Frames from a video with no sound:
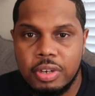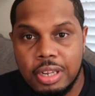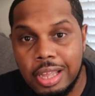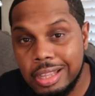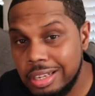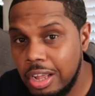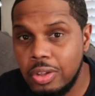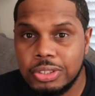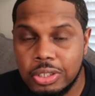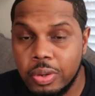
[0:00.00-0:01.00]
And it
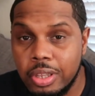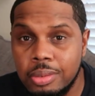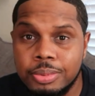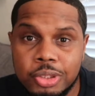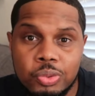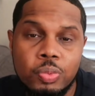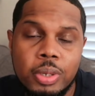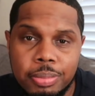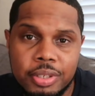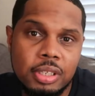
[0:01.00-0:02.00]
also helps you
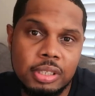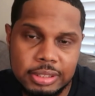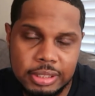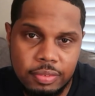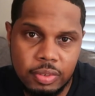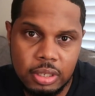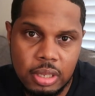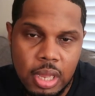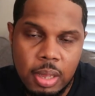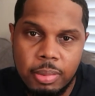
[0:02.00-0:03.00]
with productivity,
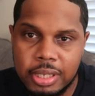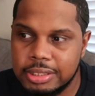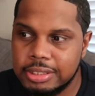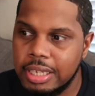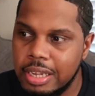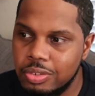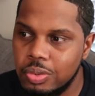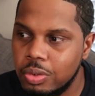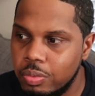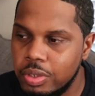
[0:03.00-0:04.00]
because now you
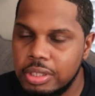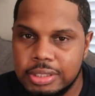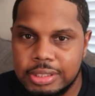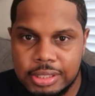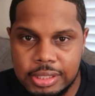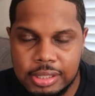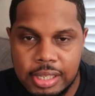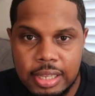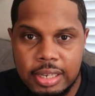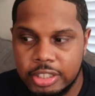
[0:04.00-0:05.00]
can really see
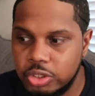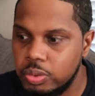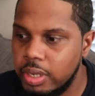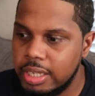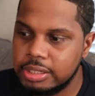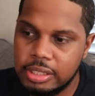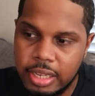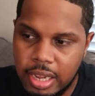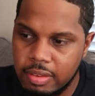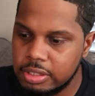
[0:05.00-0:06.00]
that you actually
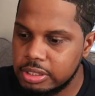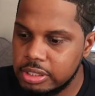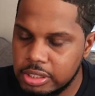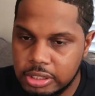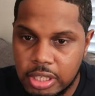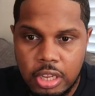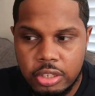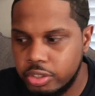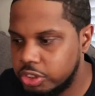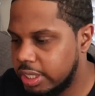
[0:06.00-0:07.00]
have this list.
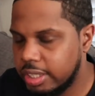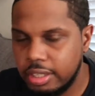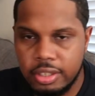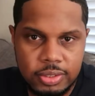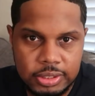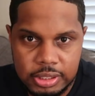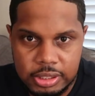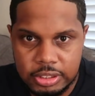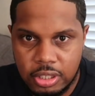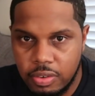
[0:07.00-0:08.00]
You're checking those
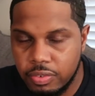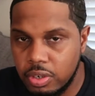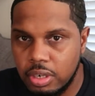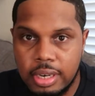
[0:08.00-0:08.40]
things off, you're